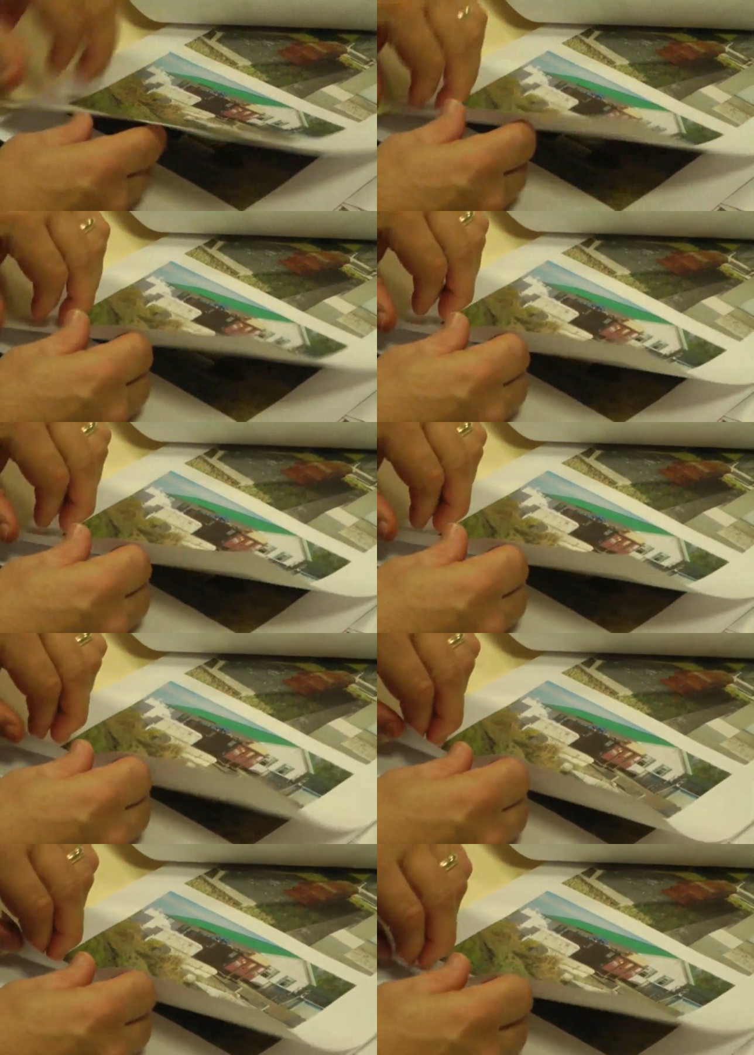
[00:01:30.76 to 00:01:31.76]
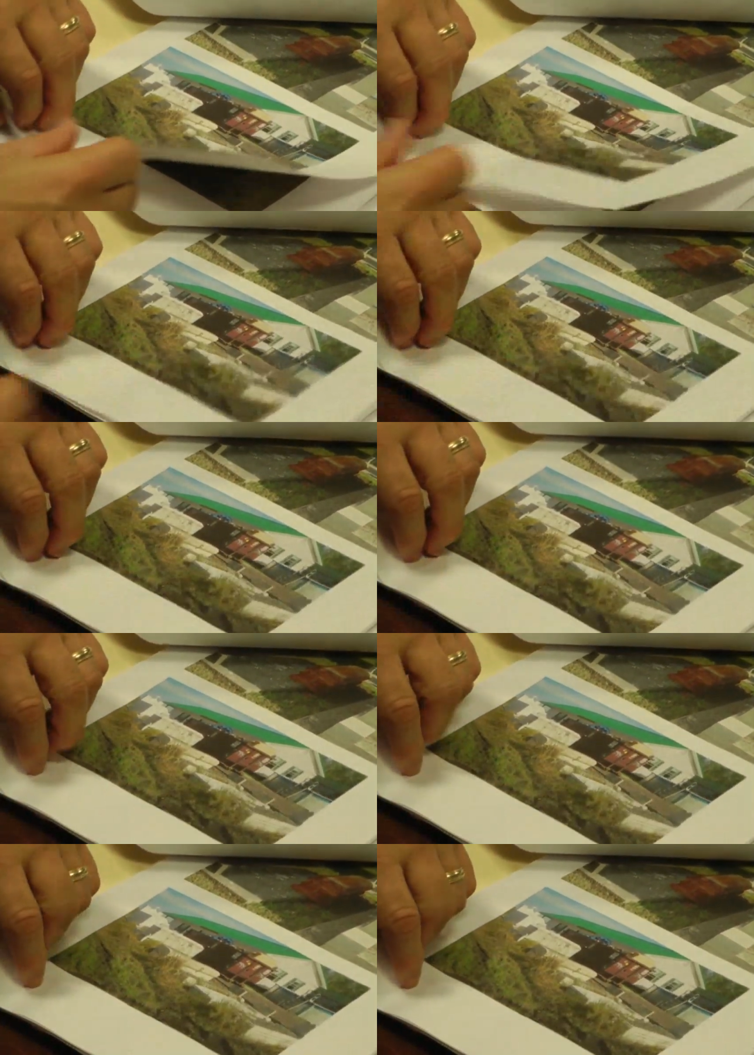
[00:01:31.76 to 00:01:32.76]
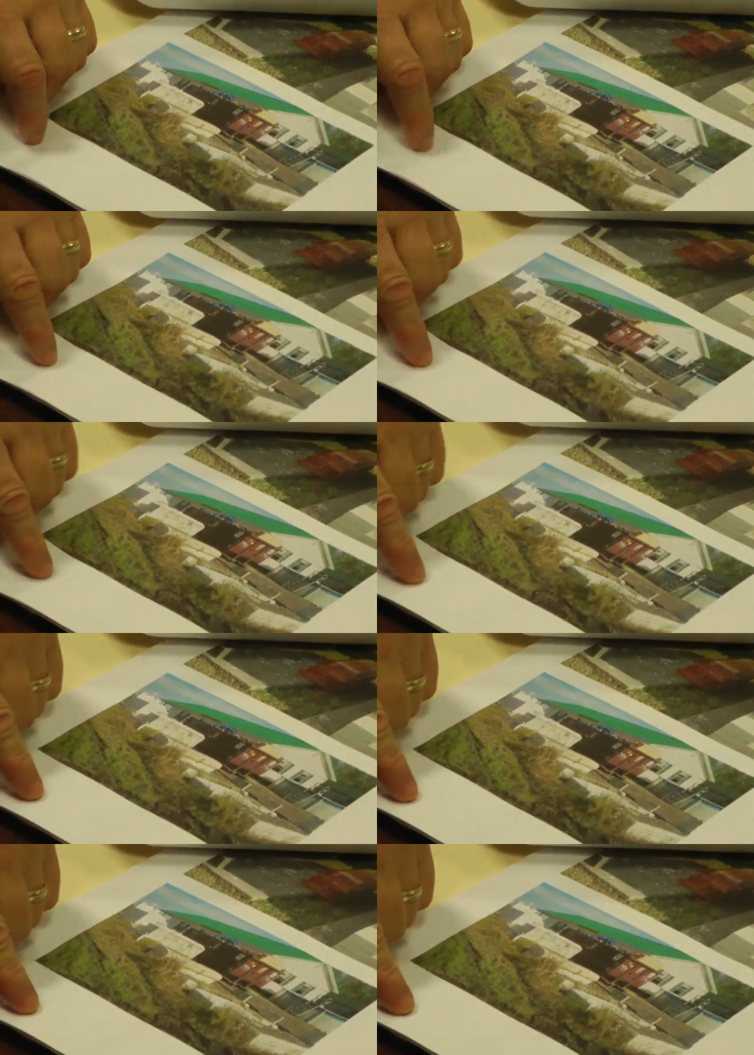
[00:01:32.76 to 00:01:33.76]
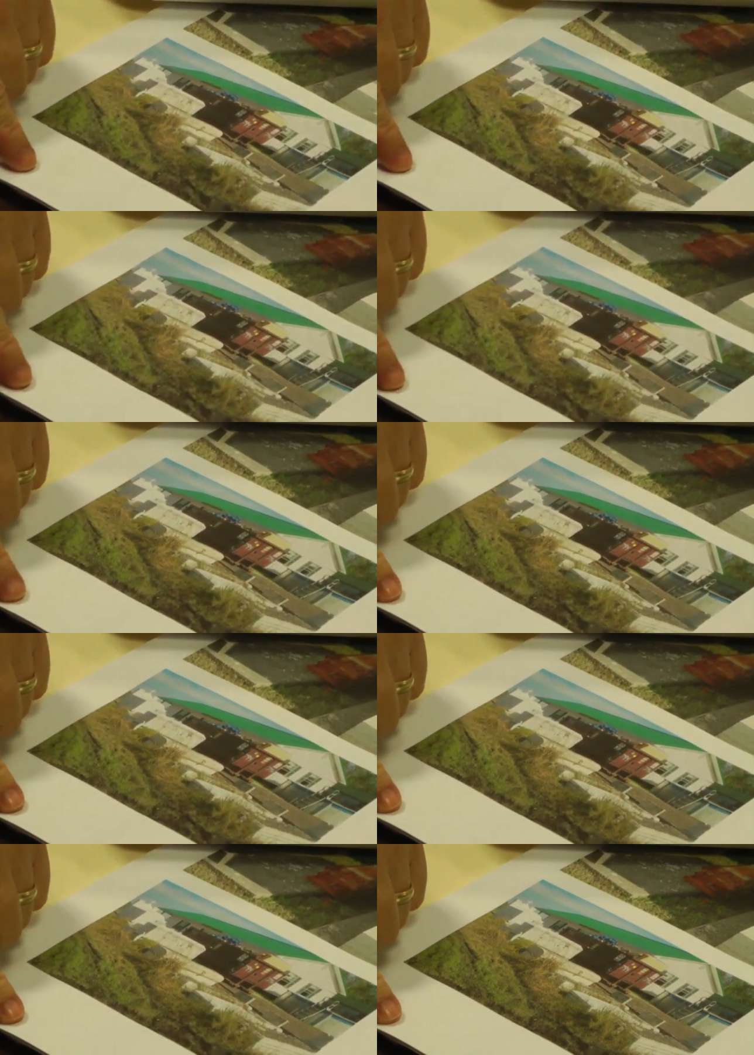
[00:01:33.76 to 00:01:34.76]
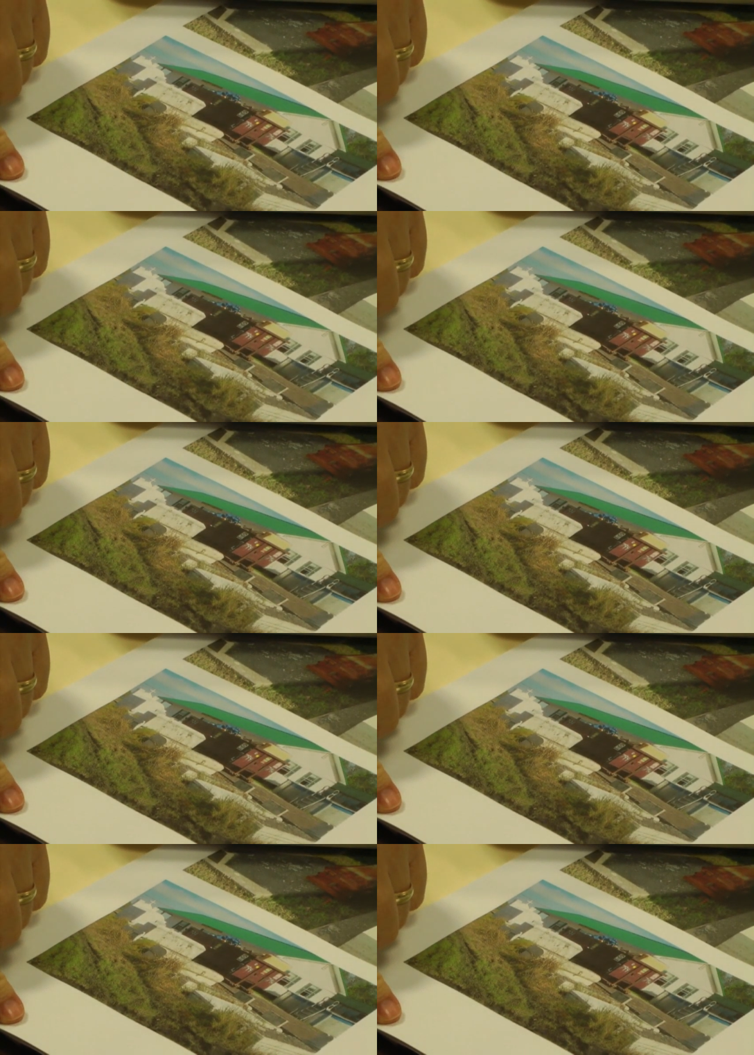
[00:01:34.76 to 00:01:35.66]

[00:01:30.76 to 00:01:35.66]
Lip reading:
Nobody's mouth can be seen.